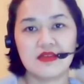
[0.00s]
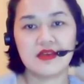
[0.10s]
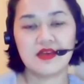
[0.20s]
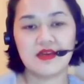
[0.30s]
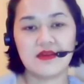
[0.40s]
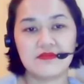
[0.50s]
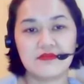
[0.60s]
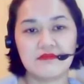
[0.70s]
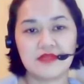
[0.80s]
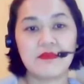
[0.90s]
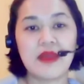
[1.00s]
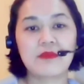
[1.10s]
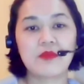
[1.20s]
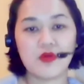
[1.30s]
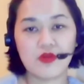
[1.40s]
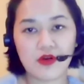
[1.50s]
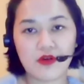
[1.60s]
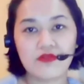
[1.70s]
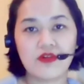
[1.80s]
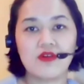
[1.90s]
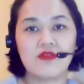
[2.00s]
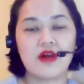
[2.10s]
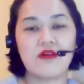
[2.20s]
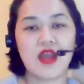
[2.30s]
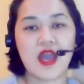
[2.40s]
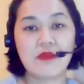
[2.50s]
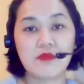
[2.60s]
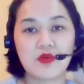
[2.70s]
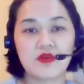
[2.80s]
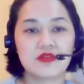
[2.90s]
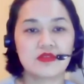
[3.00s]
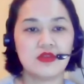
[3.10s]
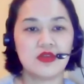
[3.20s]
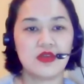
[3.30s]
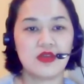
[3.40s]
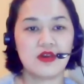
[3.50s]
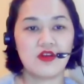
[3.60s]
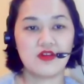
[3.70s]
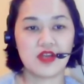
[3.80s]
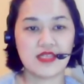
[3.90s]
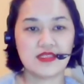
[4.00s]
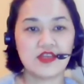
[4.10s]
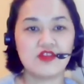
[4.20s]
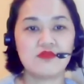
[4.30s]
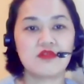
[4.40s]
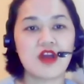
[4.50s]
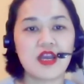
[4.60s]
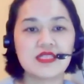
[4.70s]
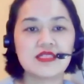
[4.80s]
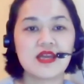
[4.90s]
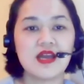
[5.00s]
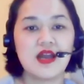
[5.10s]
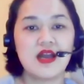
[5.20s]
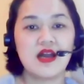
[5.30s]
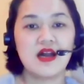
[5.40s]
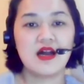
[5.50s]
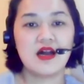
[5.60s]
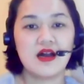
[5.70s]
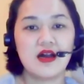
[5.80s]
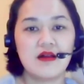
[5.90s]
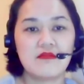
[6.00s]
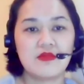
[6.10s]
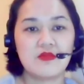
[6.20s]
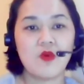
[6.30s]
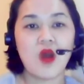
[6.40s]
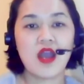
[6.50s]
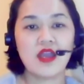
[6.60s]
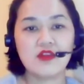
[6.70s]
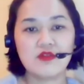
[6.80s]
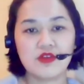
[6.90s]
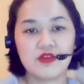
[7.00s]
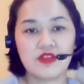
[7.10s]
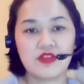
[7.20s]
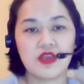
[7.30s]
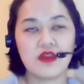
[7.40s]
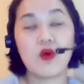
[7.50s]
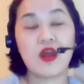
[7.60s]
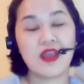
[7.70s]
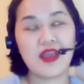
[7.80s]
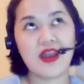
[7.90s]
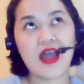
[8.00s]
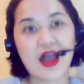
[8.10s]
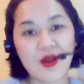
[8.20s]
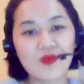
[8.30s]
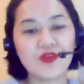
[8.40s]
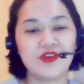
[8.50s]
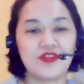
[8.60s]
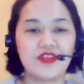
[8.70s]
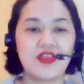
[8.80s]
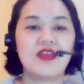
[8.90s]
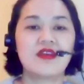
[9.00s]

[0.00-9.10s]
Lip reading: backbone of our handbook on localizing human rights. Why and how do you think